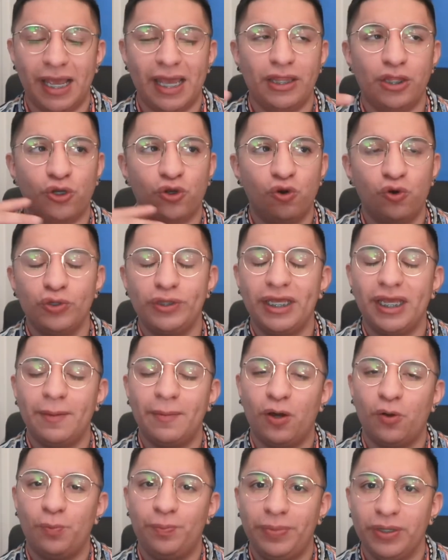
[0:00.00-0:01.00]
And the cool thing
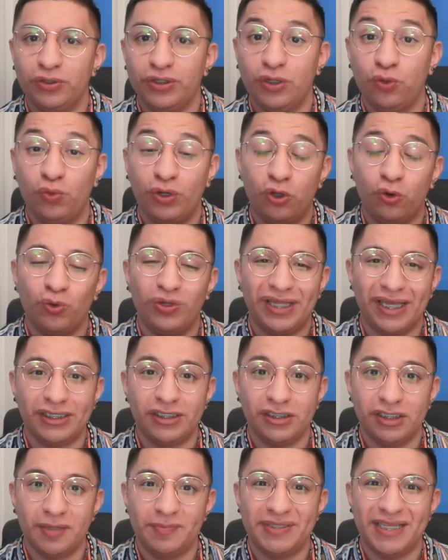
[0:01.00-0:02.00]
about building real
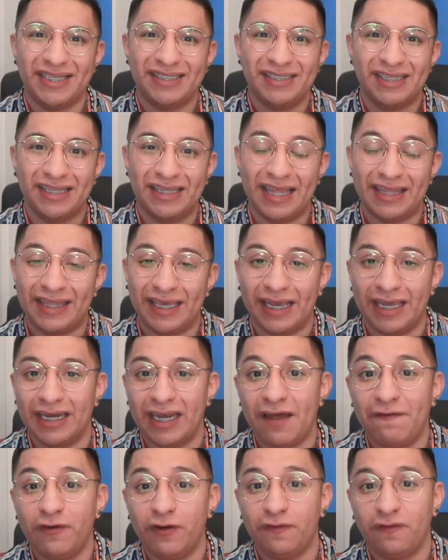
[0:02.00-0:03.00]
relationships is that they can
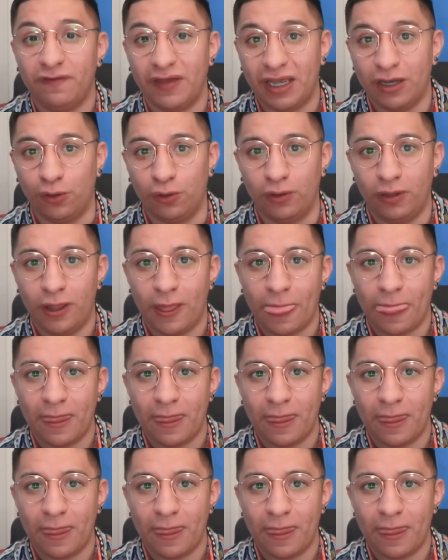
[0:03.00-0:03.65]
never fail.